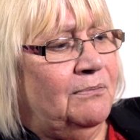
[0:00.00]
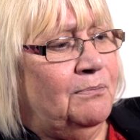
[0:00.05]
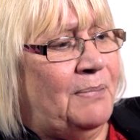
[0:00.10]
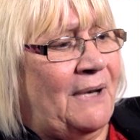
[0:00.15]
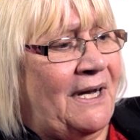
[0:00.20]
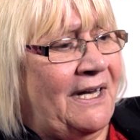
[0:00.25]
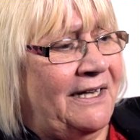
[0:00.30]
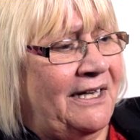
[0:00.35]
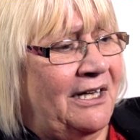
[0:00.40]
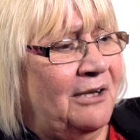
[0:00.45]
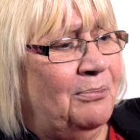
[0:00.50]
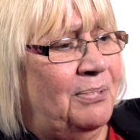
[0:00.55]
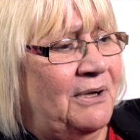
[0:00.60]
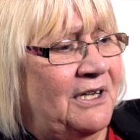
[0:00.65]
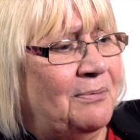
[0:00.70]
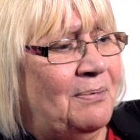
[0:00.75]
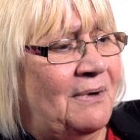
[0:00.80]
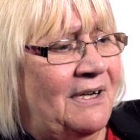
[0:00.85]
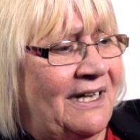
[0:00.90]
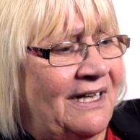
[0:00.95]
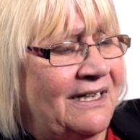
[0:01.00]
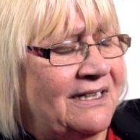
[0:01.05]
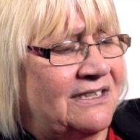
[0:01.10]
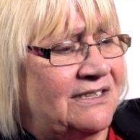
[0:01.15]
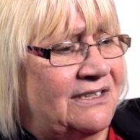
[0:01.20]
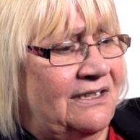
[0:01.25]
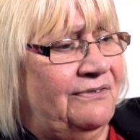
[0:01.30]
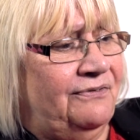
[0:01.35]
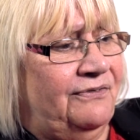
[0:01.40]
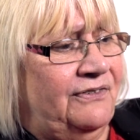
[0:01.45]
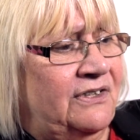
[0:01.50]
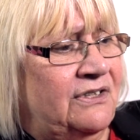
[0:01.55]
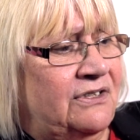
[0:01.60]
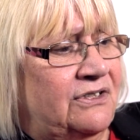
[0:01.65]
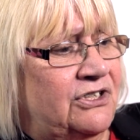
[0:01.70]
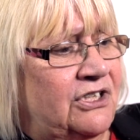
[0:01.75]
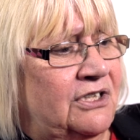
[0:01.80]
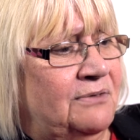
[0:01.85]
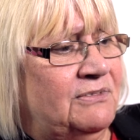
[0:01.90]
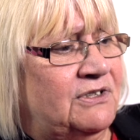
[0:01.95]
by getting people active in
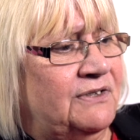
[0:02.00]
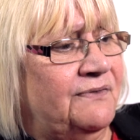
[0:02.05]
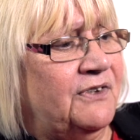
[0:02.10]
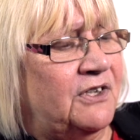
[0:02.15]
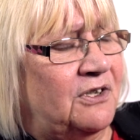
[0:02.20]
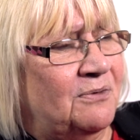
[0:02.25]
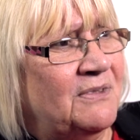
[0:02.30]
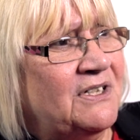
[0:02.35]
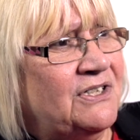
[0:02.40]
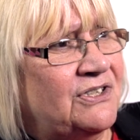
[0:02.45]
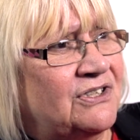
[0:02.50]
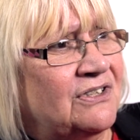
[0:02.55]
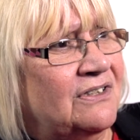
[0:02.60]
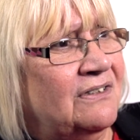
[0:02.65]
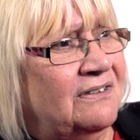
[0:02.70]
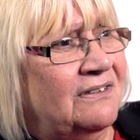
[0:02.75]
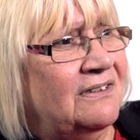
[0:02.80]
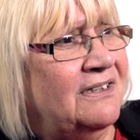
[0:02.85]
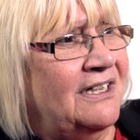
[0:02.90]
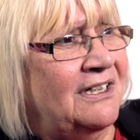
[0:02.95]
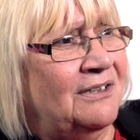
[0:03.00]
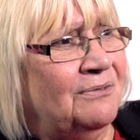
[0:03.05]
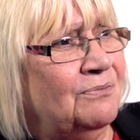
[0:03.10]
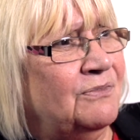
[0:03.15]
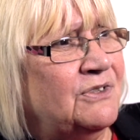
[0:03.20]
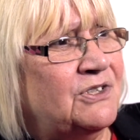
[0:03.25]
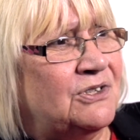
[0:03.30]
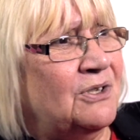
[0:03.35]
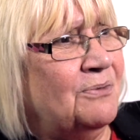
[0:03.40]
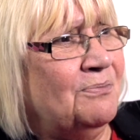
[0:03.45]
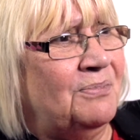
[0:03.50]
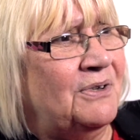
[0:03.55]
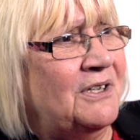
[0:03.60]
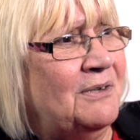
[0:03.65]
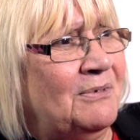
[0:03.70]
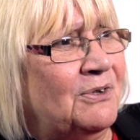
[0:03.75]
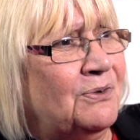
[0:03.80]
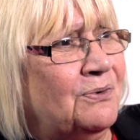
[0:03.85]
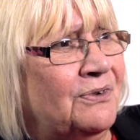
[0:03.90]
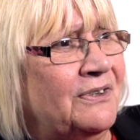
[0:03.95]
terms of the commission, we're stopping
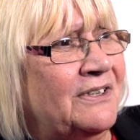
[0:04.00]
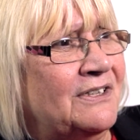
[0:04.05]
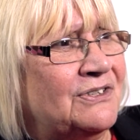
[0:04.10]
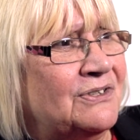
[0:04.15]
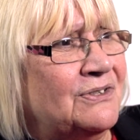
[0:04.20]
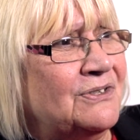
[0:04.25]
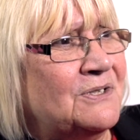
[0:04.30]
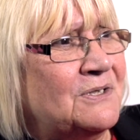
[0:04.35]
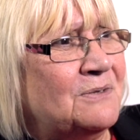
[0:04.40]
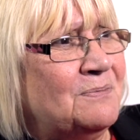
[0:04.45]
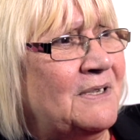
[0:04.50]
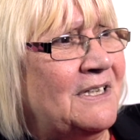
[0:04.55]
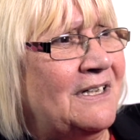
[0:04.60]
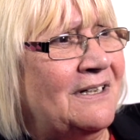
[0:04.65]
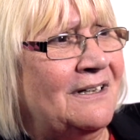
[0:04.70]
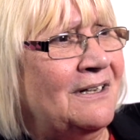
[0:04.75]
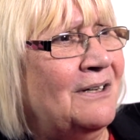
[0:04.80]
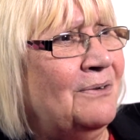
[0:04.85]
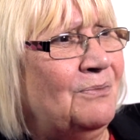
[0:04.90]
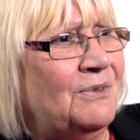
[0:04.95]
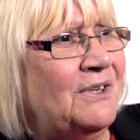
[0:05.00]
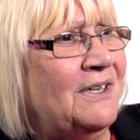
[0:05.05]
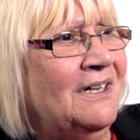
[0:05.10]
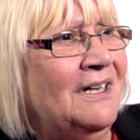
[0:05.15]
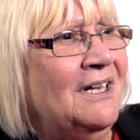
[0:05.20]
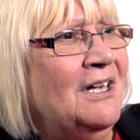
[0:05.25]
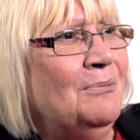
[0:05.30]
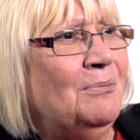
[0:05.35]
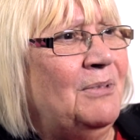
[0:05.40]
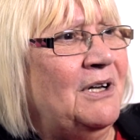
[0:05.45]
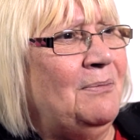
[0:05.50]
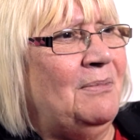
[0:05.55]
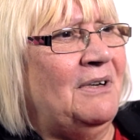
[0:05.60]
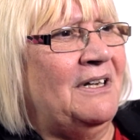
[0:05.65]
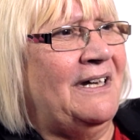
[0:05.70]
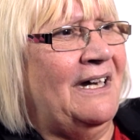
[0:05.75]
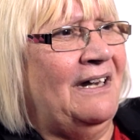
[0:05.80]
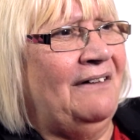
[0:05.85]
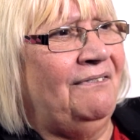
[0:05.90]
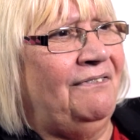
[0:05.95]
people going into hospital, aren't we? People are
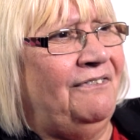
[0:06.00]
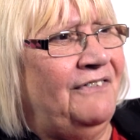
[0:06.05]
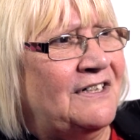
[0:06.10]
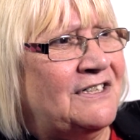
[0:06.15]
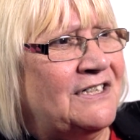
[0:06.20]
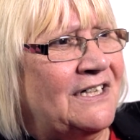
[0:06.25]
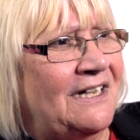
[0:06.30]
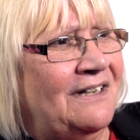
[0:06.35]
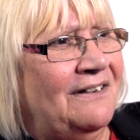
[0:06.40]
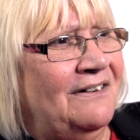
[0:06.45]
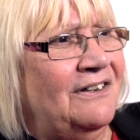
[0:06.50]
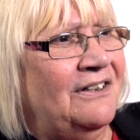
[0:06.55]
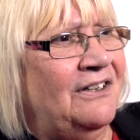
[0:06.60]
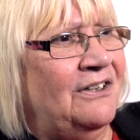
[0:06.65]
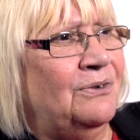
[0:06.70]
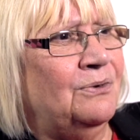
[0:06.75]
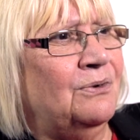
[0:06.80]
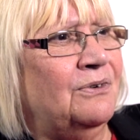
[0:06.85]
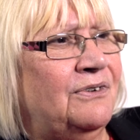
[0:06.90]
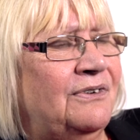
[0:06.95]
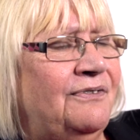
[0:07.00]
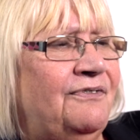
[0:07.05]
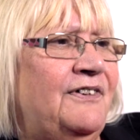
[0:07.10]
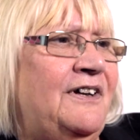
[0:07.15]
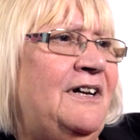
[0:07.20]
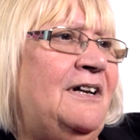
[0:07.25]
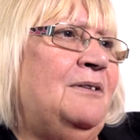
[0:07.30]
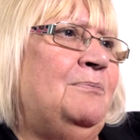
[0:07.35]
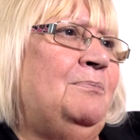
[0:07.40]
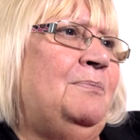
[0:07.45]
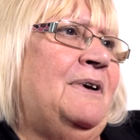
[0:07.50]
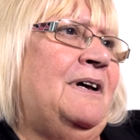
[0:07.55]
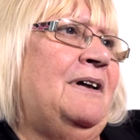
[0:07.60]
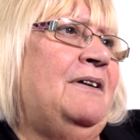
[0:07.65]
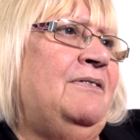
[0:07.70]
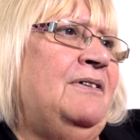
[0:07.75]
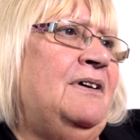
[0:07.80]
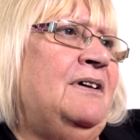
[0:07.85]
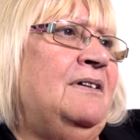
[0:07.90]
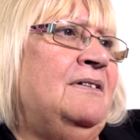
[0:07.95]
getting fitter, they're feeling
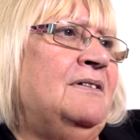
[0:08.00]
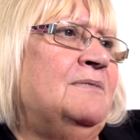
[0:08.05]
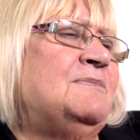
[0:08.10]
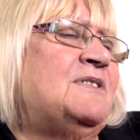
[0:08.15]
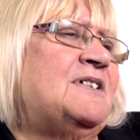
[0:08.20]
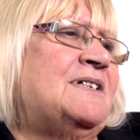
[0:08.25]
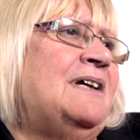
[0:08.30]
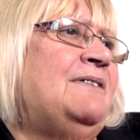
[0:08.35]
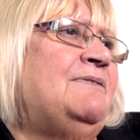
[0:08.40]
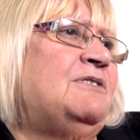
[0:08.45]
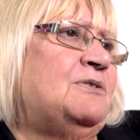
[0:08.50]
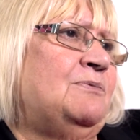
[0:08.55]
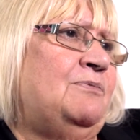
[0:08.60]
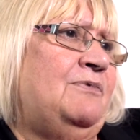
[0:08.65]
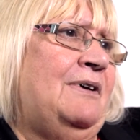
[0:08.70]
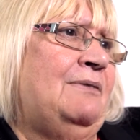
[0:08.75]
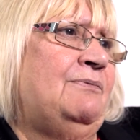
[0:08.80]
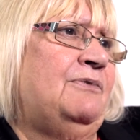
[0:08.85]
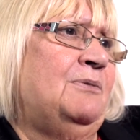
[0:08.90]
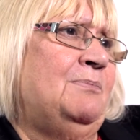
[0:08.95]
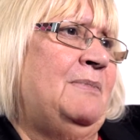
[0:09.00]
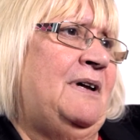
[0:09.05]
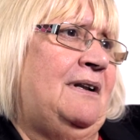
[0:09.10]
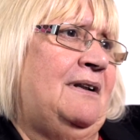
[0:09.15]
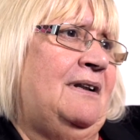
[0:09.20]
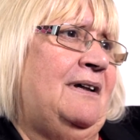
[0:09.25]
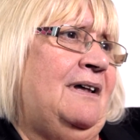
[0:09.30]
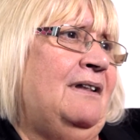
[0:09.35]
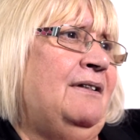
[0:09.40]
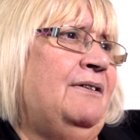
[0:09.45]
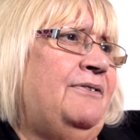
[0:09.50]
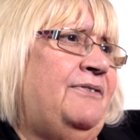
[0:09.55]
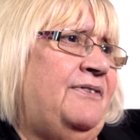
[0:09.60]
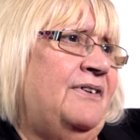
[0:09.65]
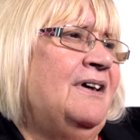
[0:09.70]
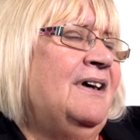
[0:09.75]
better in themselves around the mental health,